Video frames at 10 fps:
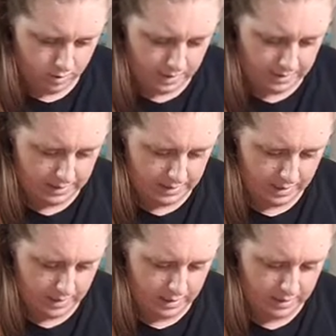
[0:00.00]
This
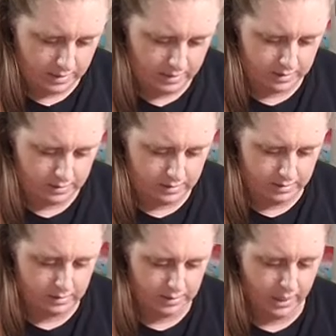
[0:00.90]

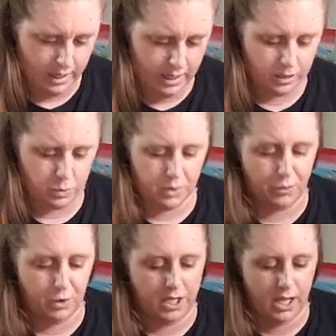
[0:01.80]
is
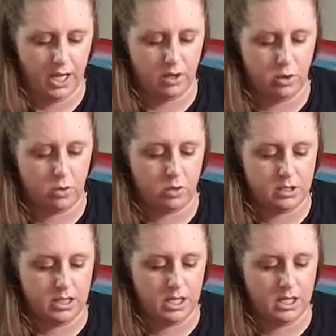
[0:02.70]
24K Gold